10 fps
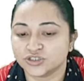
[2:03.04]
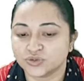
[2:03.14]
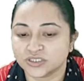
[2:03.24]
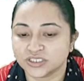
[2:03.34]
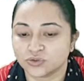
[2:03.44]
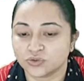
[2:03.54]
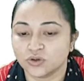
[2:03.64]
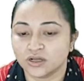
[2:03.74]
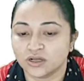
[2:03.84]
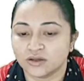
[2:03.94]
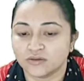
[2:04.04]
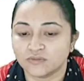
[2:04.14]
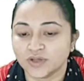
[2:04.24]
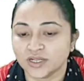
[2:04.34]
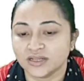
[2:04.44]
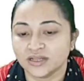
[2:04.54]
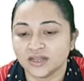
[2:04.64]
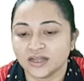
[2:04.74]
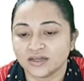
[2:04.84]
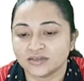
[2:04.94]
0 will
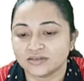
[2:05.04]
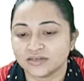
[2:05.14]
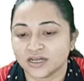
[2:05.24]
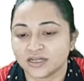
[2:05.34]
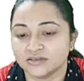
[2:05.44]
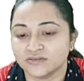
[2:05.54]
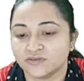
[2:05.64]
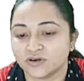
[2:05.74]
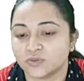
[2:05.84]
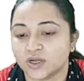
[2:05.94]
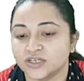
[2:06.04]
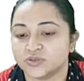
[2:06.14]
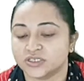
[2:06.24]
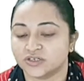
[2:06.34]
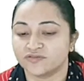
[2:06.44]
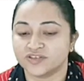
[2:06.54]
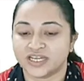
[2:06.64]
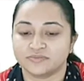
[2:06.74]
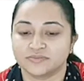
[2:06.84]
run for 1 unit of time,